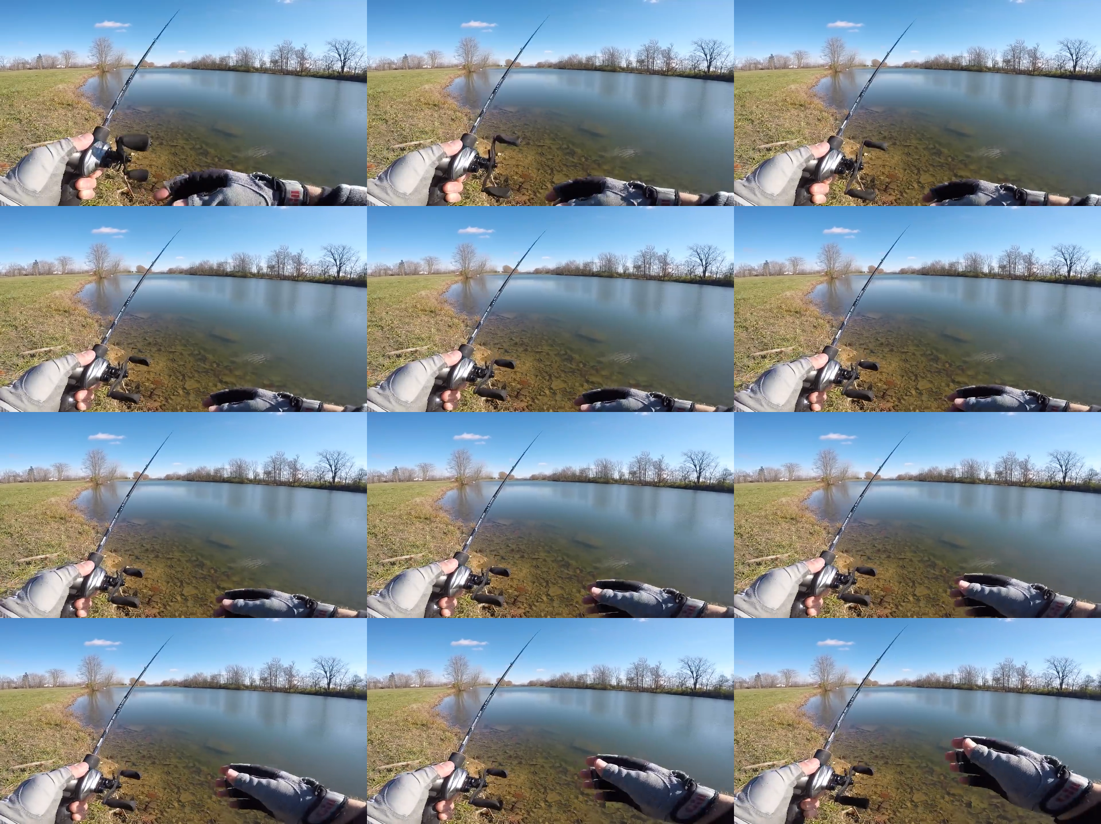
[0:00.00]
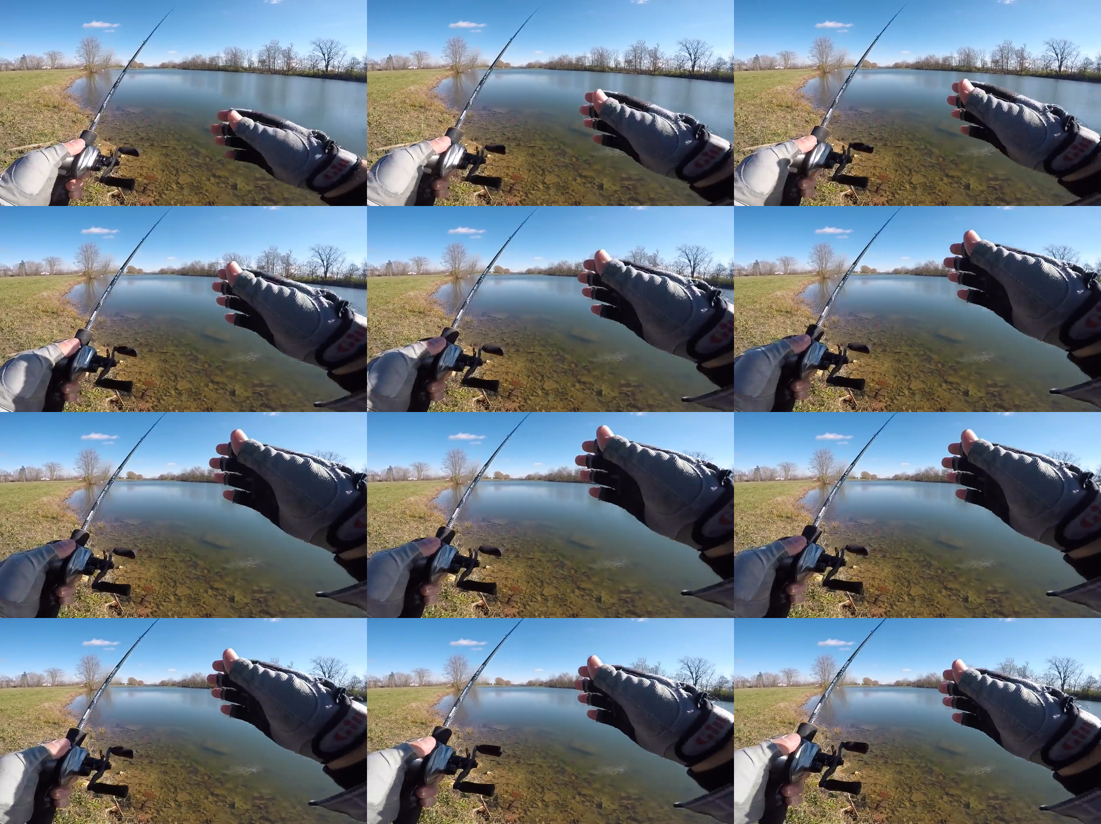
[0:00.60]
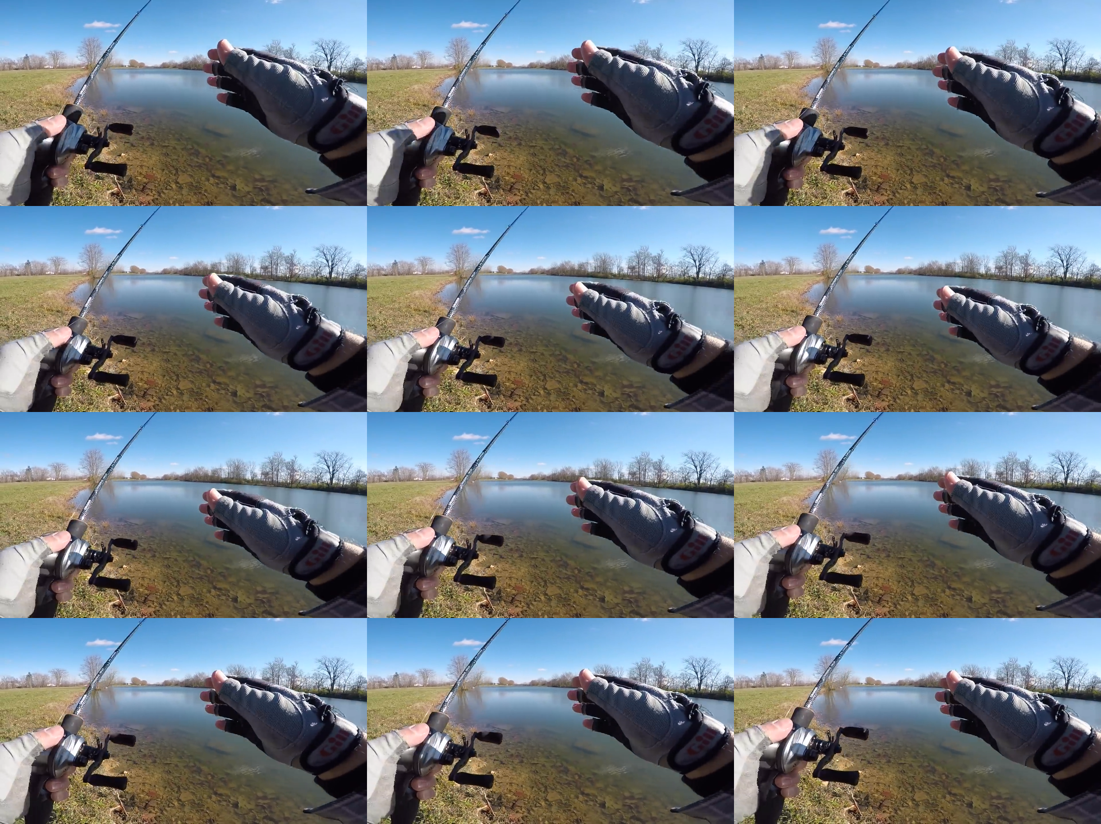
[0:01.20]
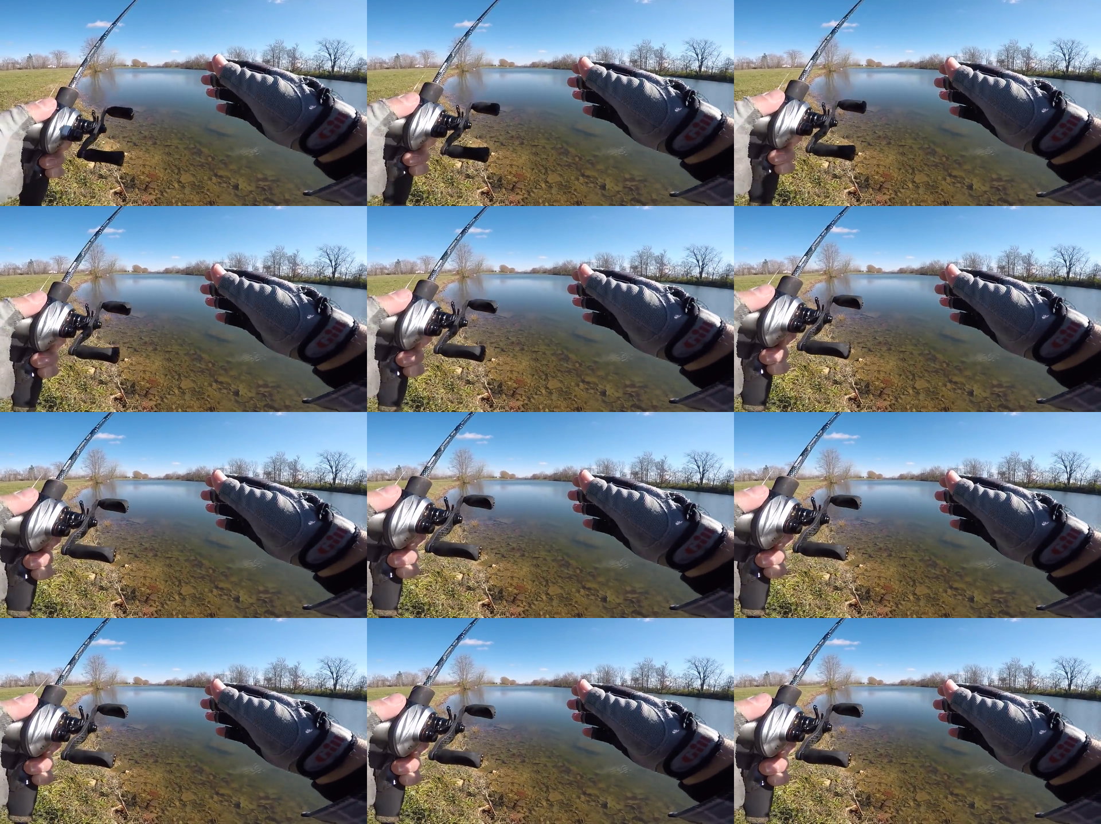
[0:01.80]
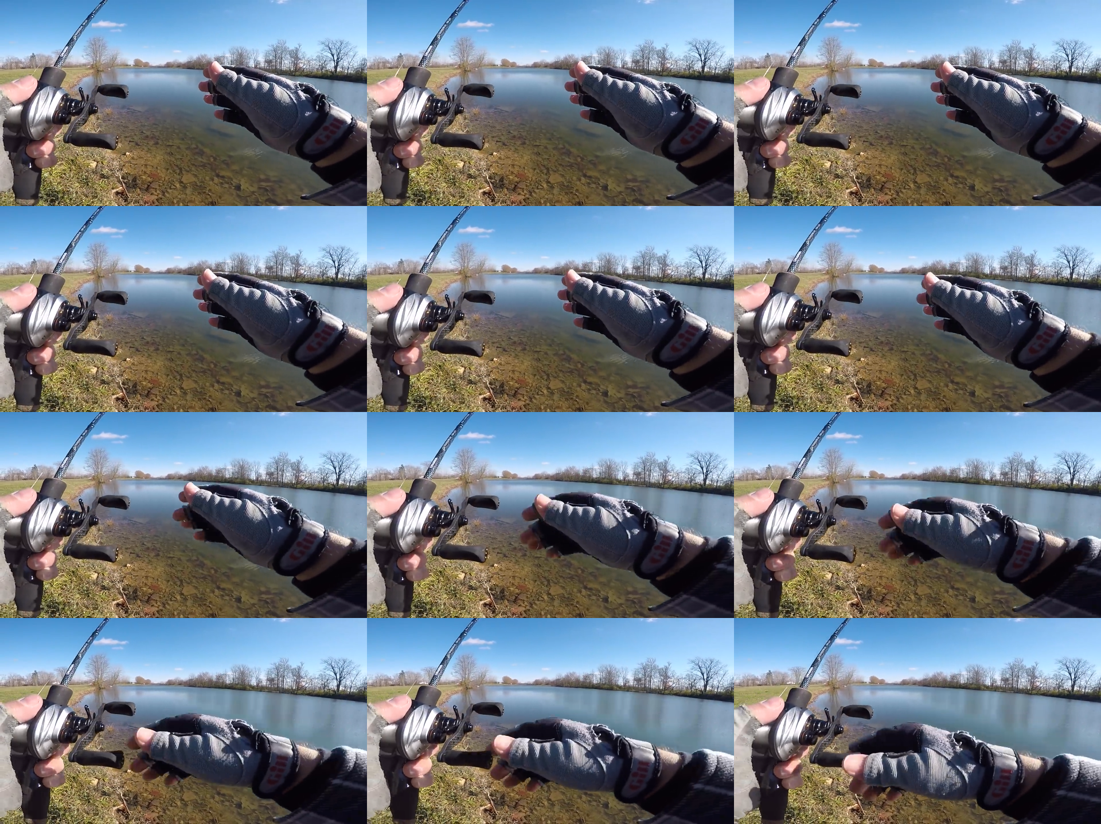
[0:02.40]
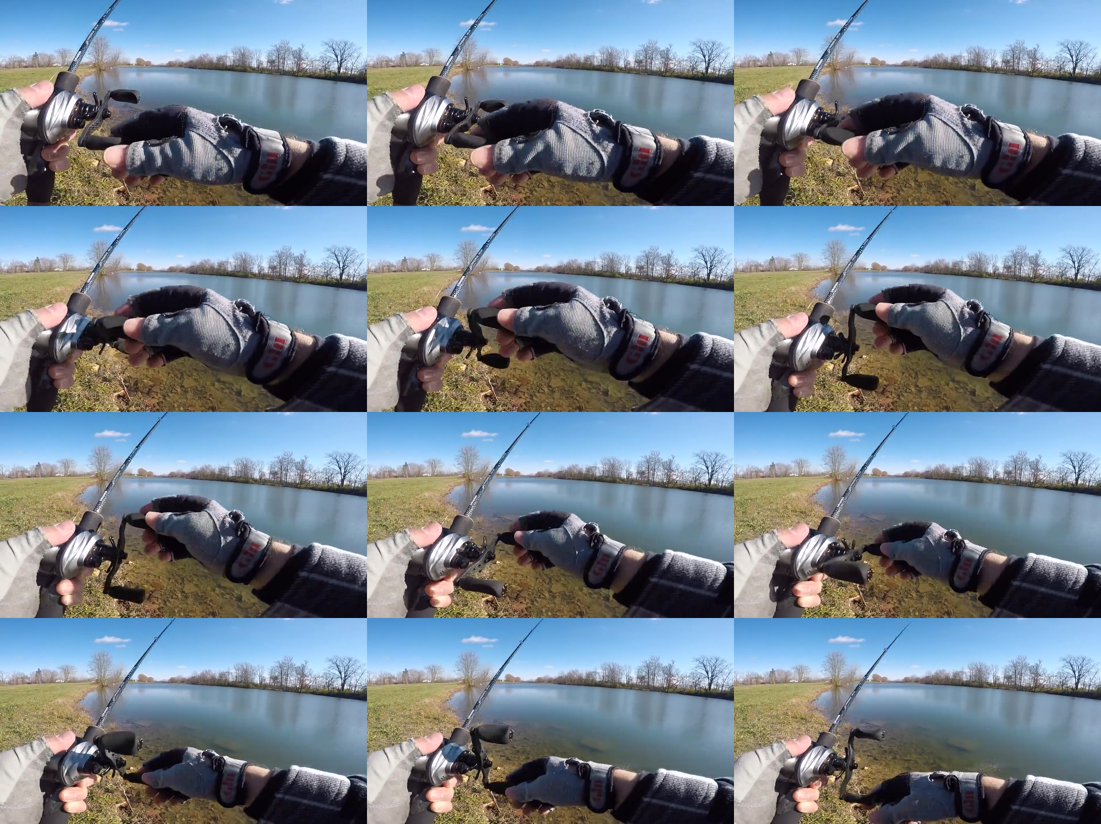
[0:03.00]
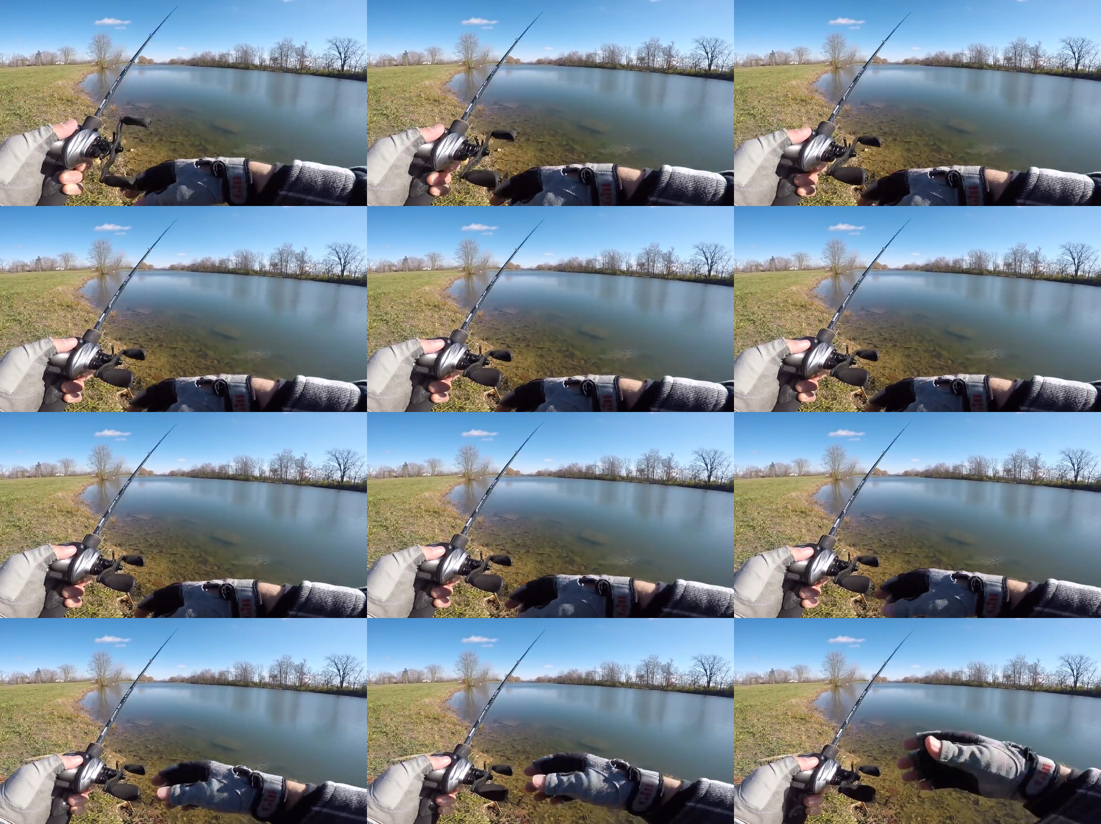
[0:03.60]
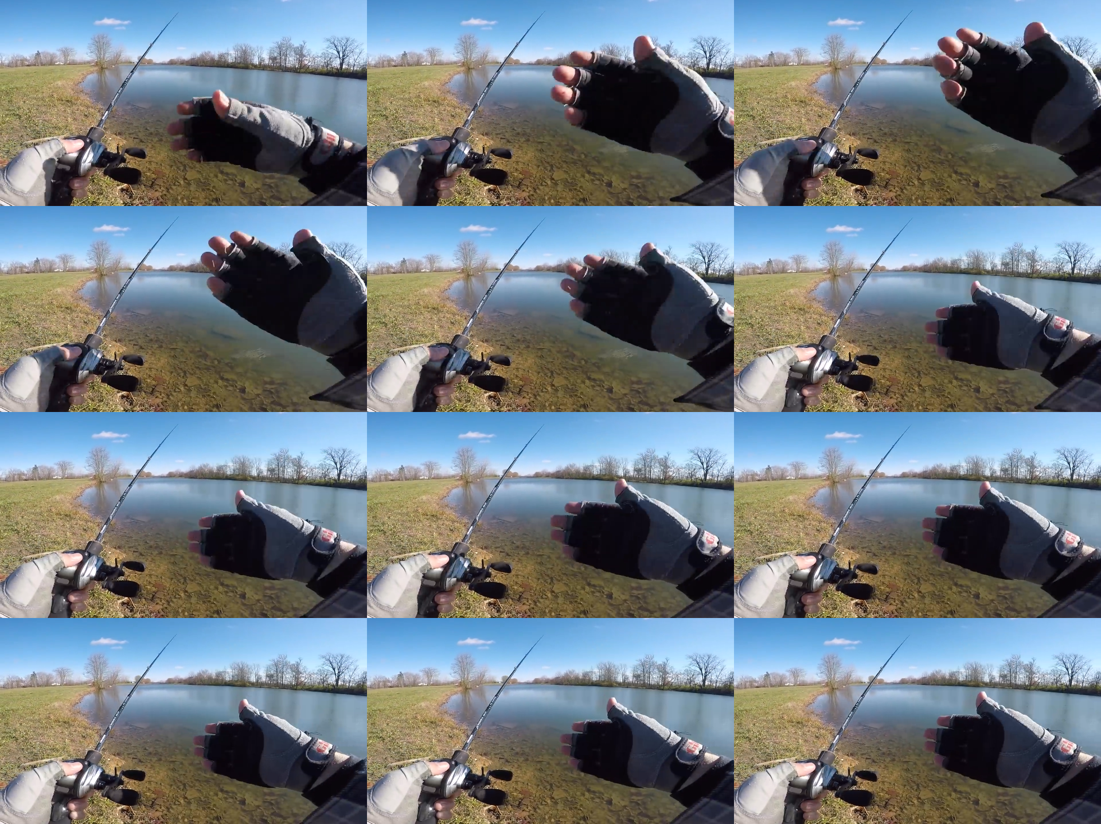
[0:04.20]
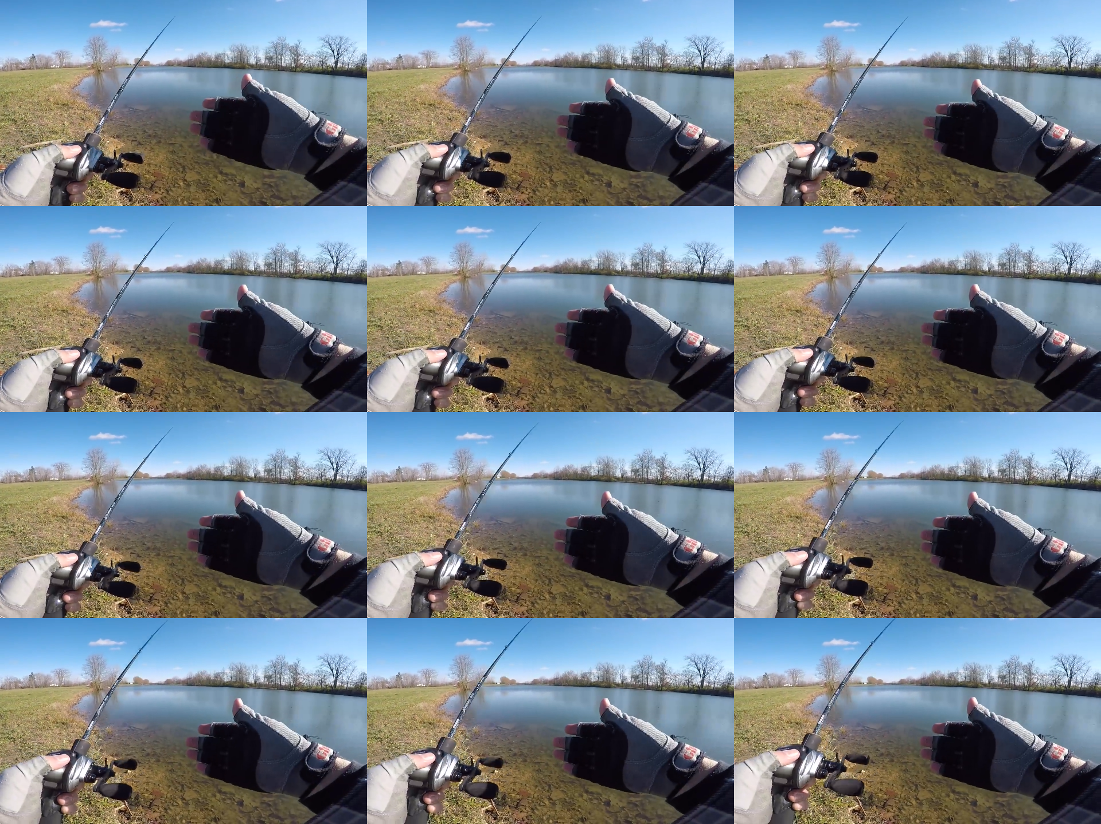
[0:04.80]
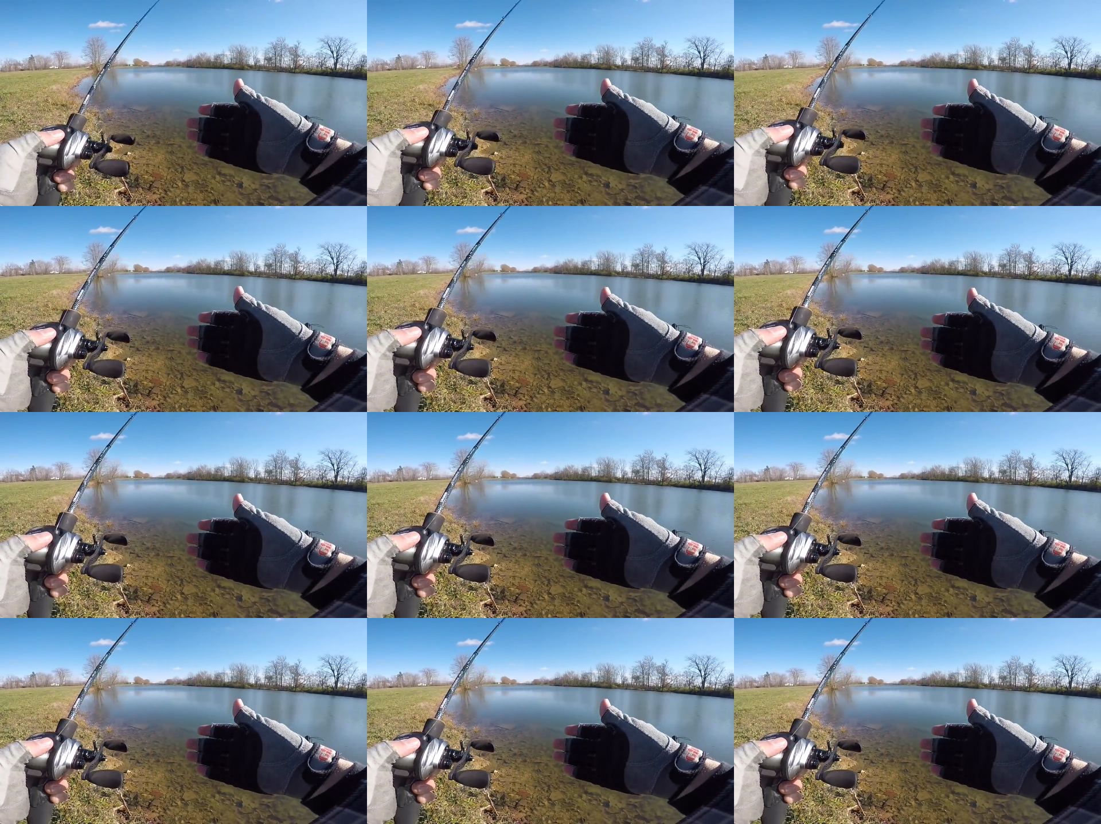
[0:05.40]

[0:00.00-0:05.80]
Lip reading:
(no speaker visible)